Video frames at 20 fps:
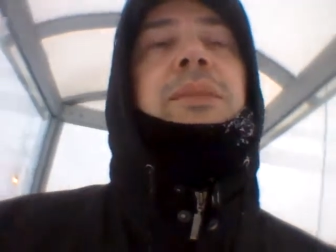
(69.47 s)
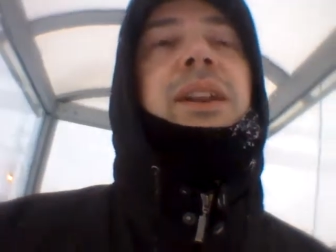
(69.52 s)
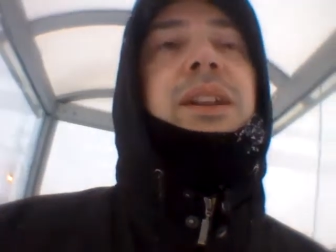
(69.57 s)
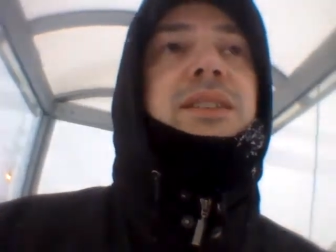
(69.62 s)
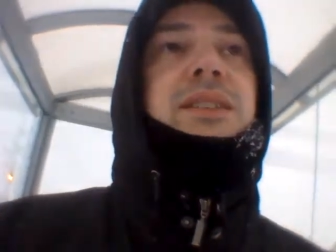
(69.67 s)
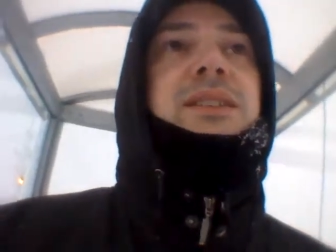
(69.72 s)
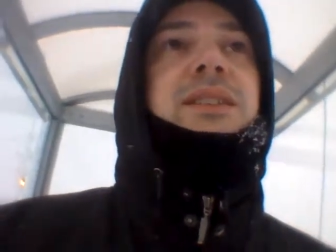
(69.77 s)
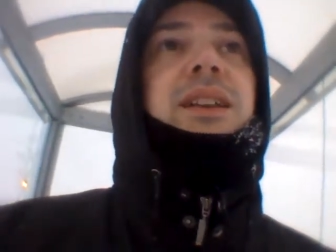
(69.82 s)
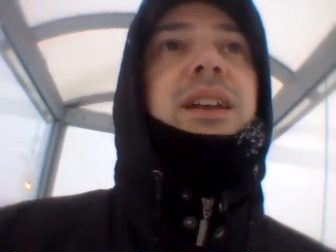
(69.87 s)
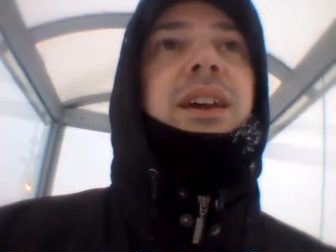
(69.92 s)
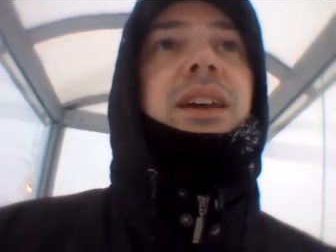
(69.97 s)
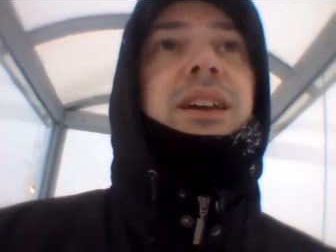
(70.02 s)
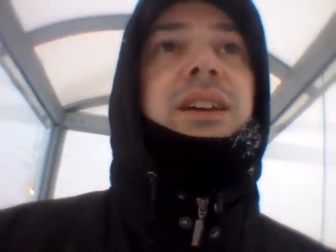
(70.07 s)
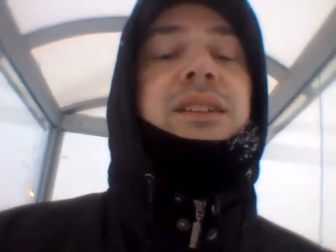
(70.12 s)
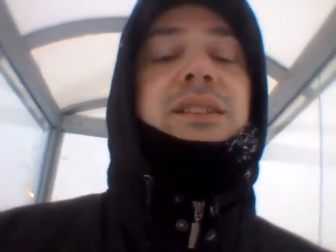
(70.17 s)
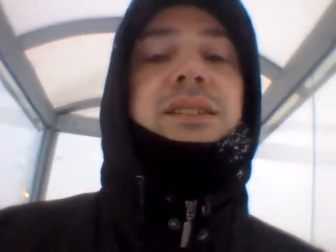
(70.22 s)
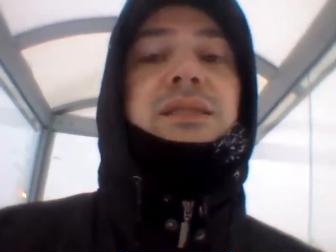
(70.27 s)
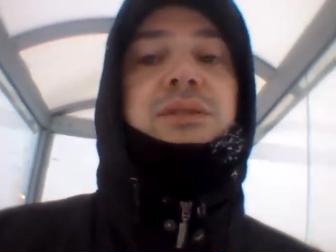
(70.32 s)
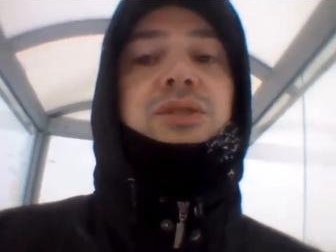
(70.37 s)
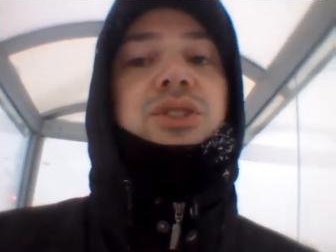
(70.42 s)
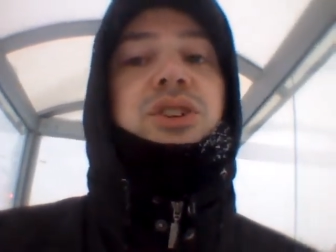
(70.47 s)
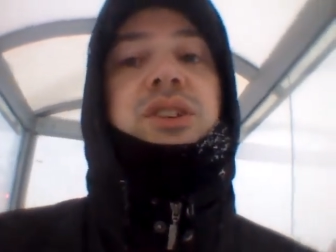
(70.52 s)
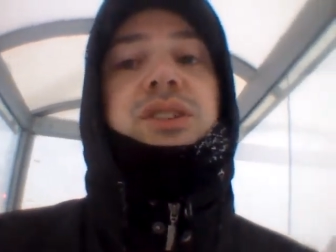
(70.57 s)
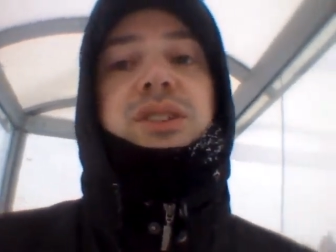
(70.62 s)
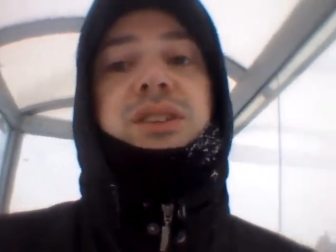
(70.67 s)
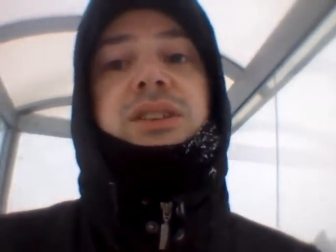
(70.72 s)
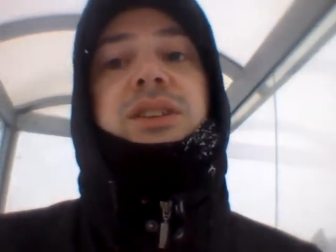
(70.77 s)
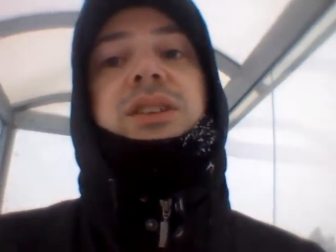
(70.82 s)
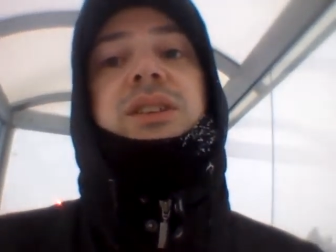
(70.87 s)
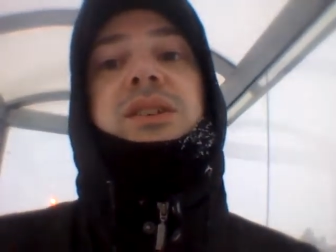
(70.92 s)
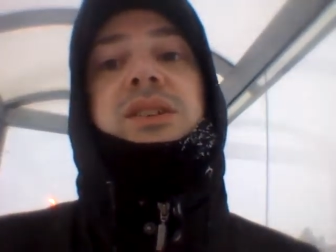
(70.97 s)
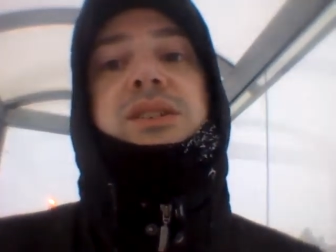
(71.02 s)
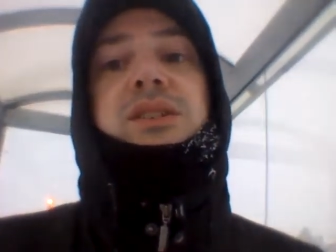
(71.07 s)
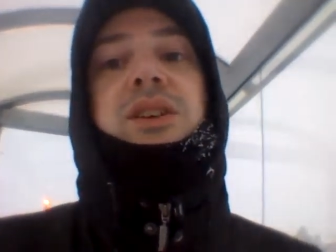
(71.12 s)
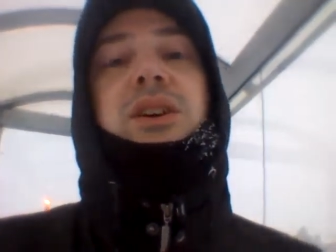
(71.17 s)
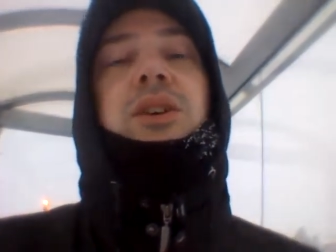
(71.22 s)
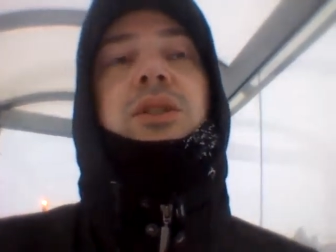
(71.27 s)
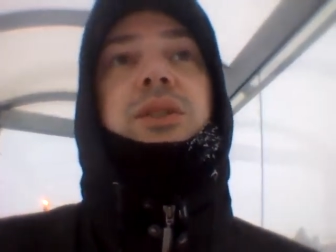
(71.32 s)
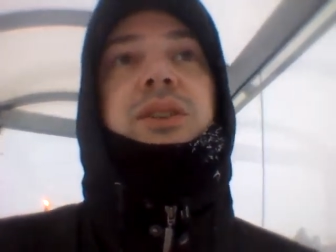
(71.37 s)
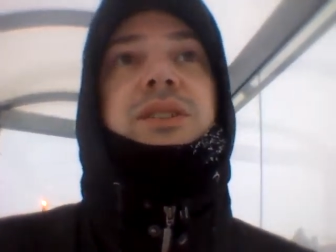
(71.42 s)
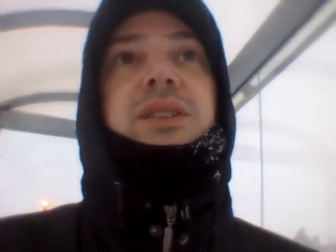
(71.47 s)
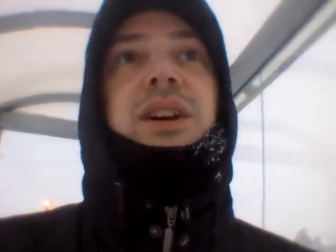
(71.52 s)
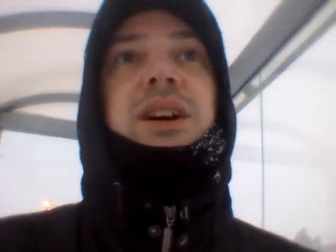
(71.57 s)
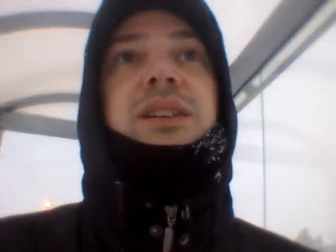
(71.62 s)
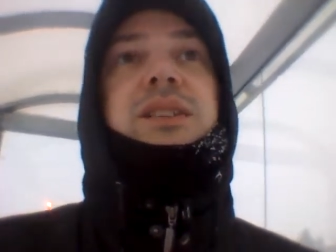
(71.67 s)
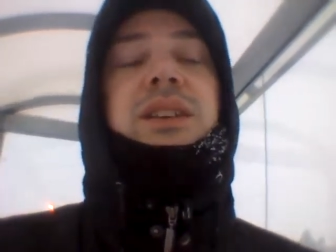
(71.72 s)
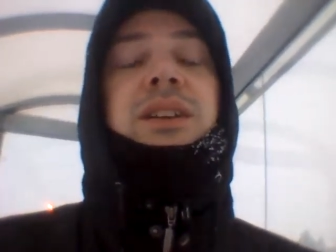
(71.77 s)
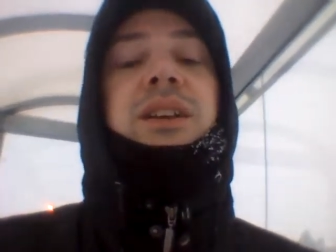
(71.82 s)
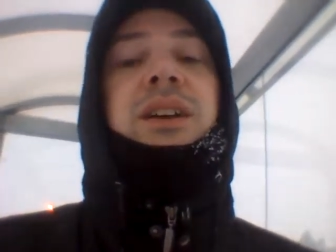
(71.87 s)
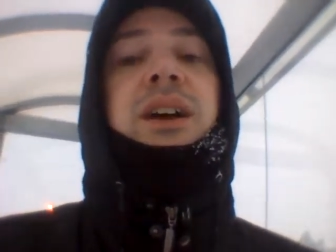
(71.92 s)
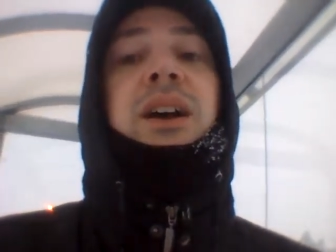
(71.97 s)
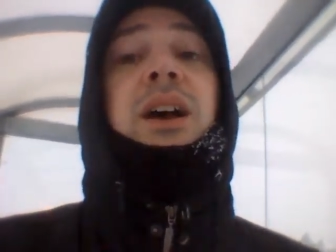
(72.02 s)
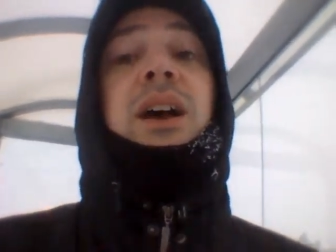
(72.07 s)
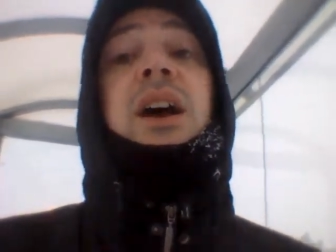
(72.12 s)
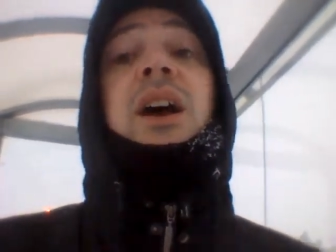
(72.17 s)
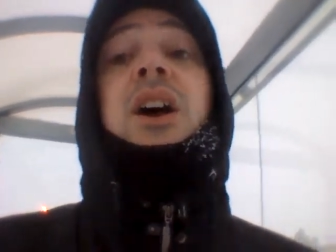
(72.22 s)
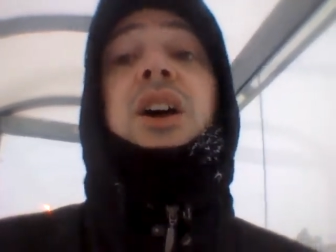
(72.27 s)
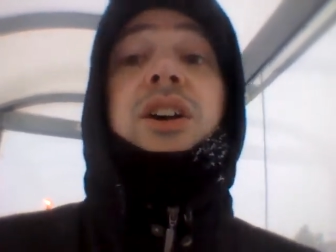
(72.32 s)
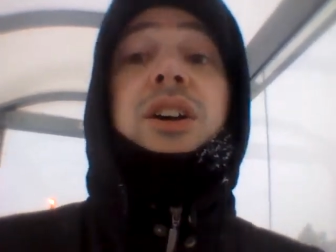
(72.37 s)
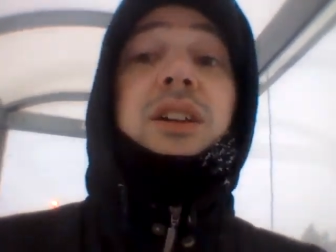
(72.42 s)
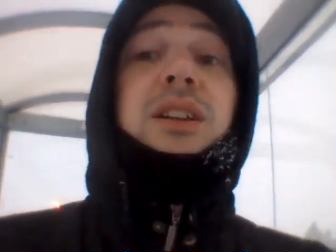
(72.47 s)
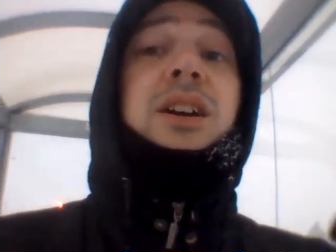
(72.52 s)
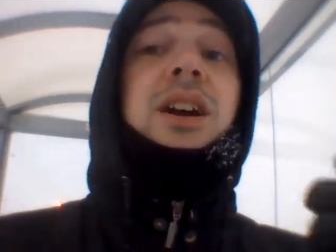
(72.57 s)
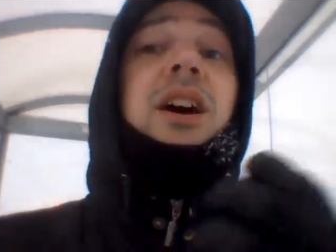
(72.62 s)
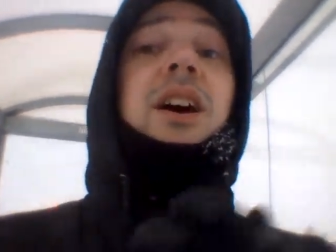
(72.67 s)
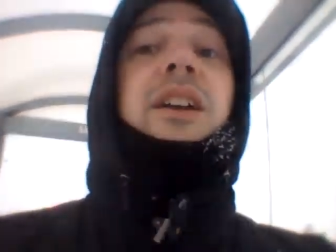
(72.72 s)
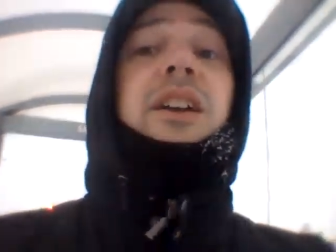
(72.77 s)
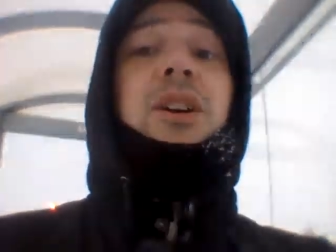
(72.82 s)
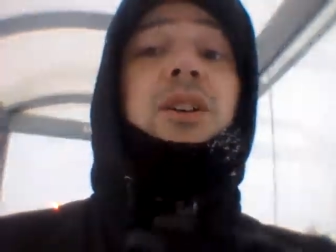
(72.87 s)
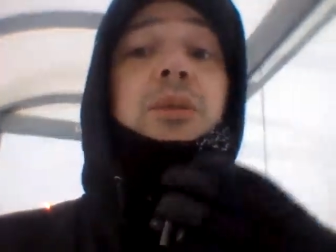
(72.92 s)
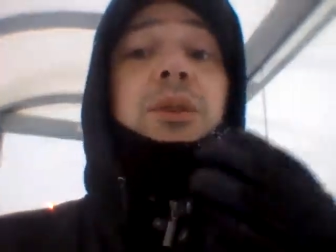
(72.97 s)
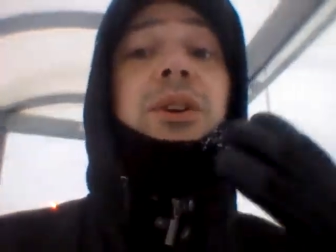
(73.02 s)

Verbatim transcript: minutes today because it's just so exhausting. Good cardio